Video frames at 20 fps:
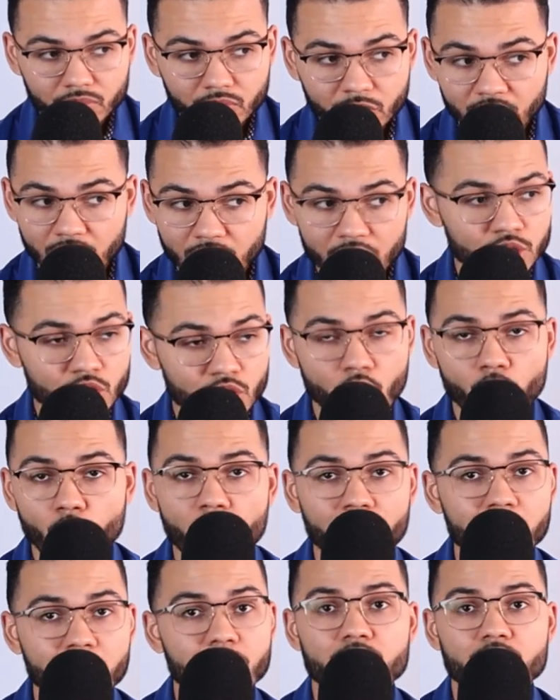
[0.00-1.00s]
is no
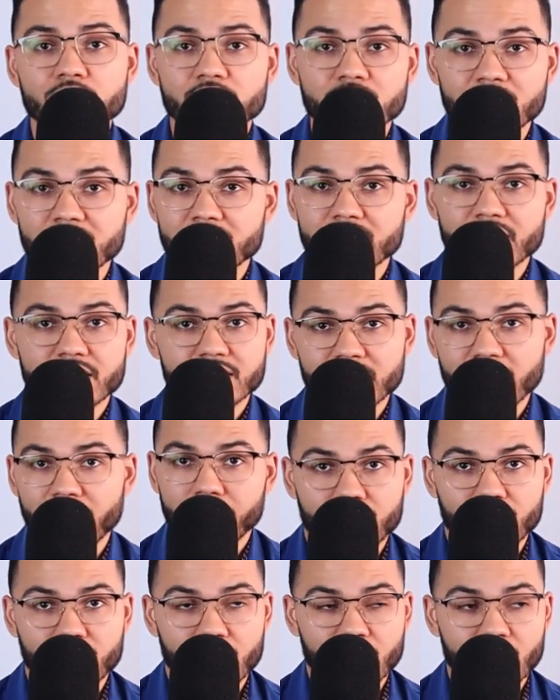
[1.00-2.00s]
one person is the
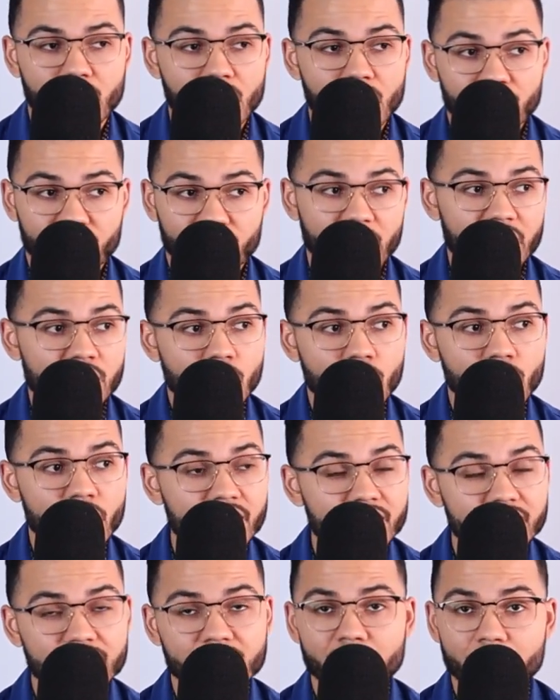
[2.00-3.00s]
same. If I know
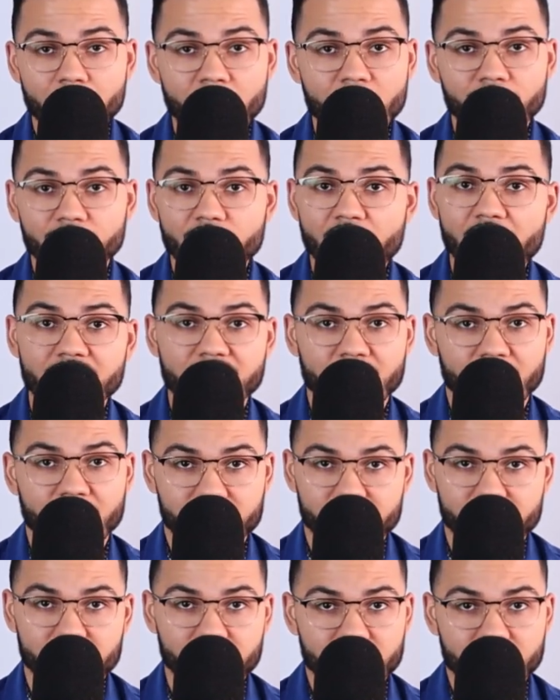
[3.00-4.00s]
anything about
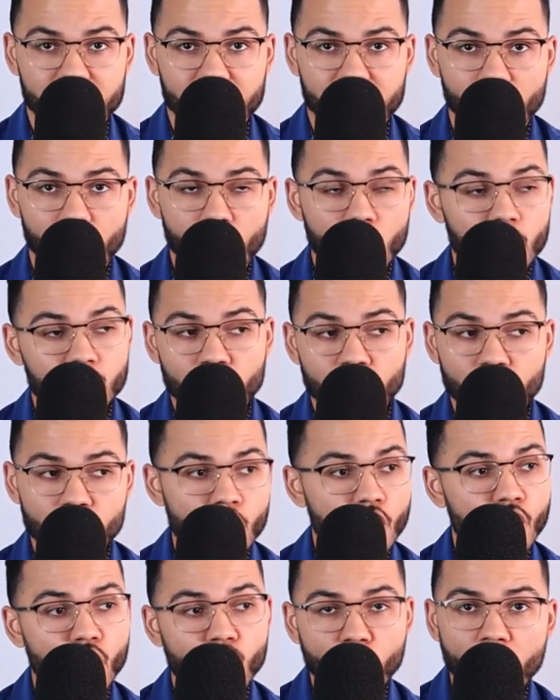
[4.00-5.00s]
finances,
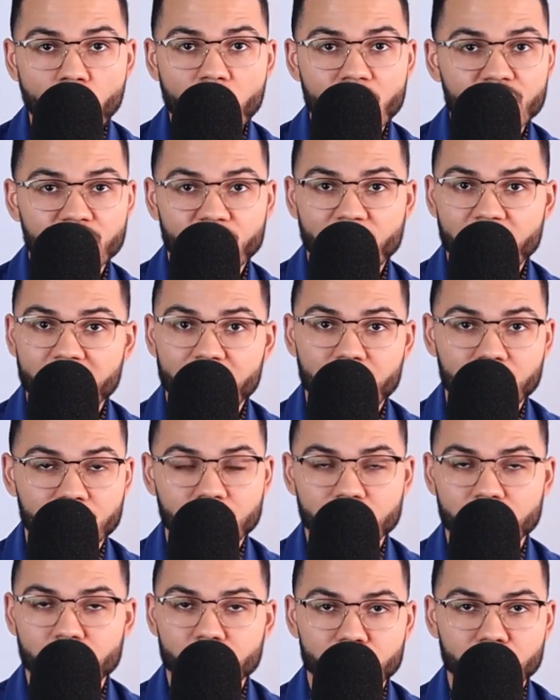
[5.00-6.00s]
no one
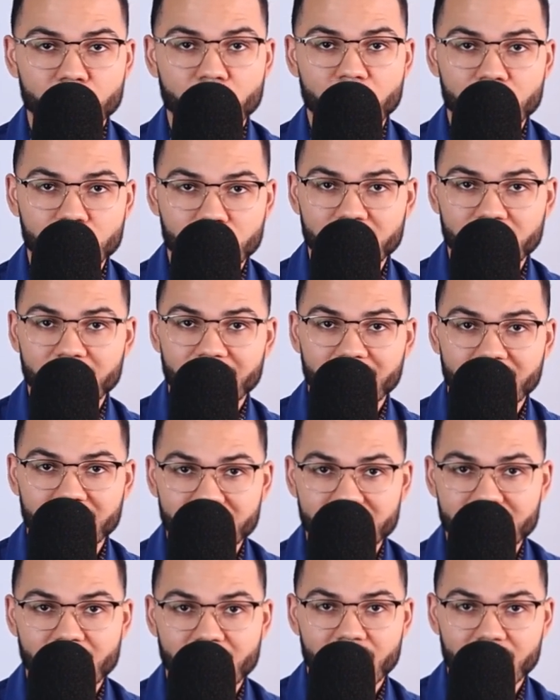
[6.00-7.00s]
financial situation
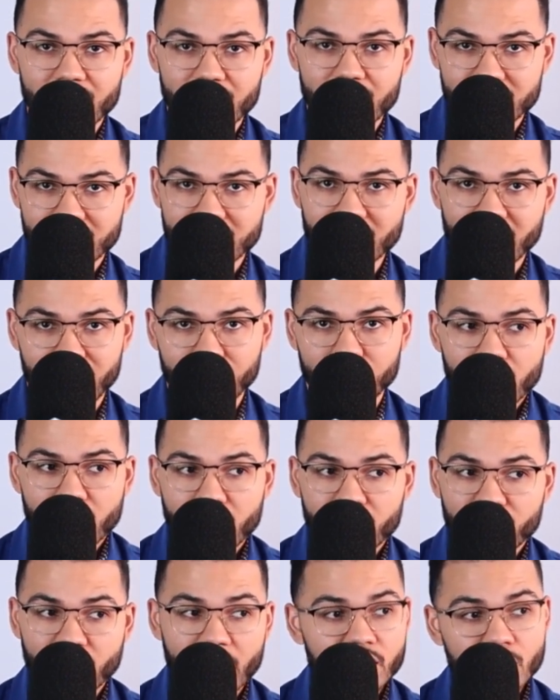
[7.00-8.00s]
is the same.
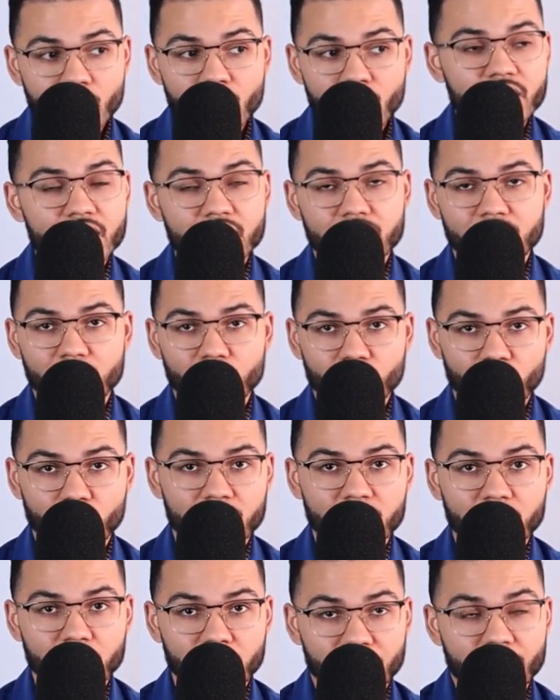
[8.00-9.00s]
If I know anything
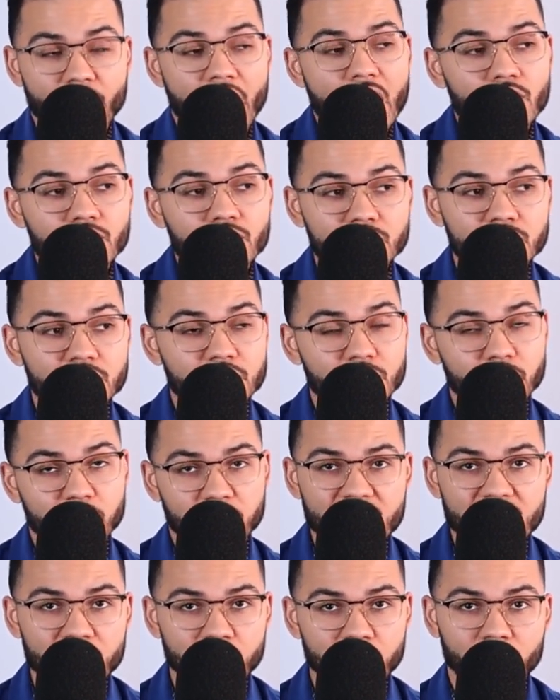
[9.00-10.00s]
working with thousands of
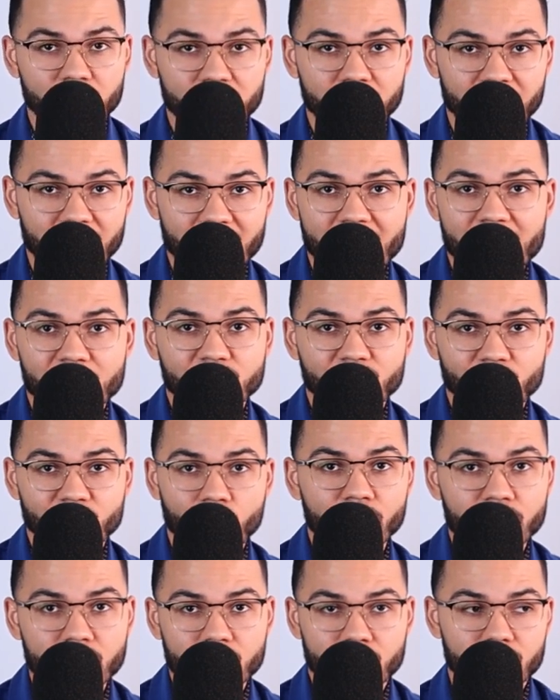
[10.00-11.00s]
people in the last
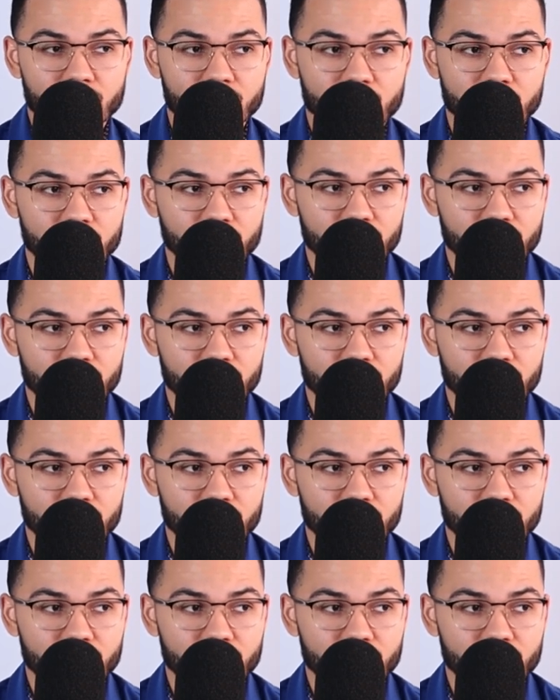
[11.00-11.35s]
four years,